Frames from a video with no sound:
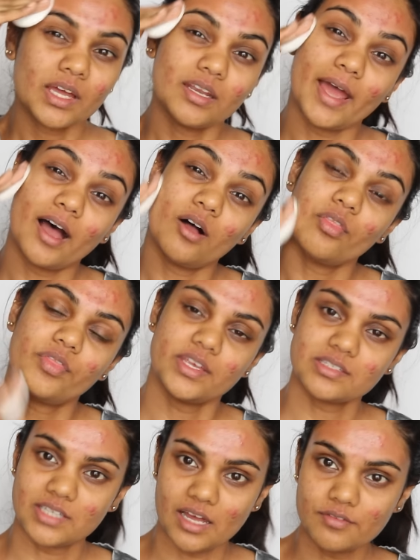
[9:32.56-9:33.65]
Now
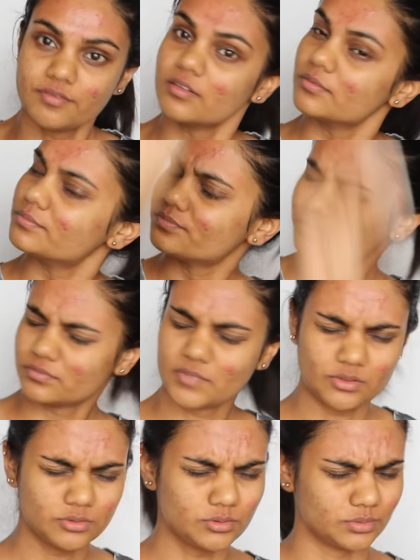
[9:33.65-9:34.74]
this stuff,
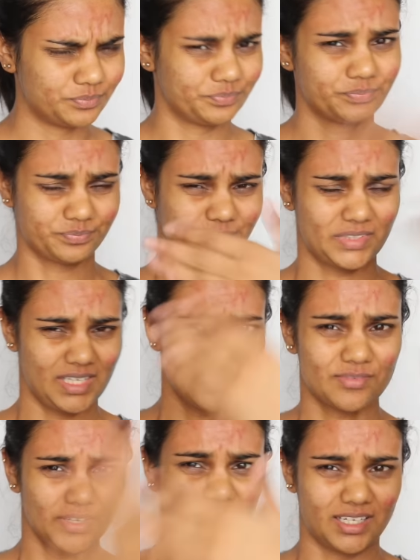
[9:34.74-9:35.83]
ooh,
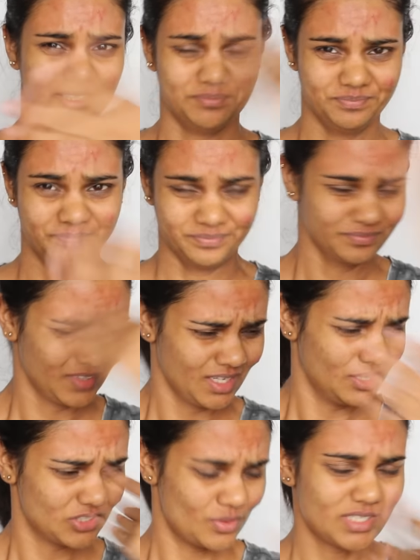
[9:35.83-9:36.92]
is vinegar.
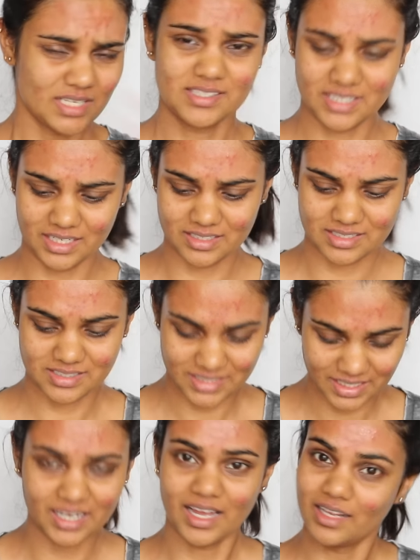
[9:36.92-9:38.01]
So it does skin
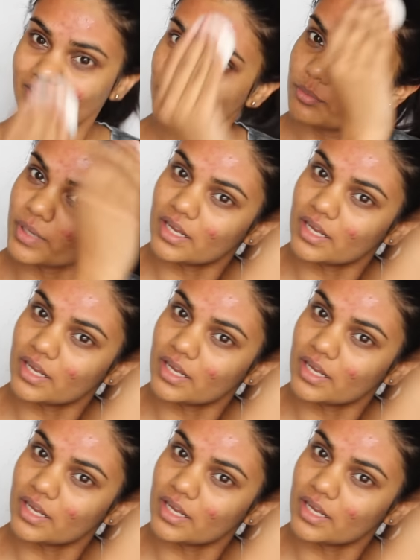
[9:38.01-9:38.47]
sting a little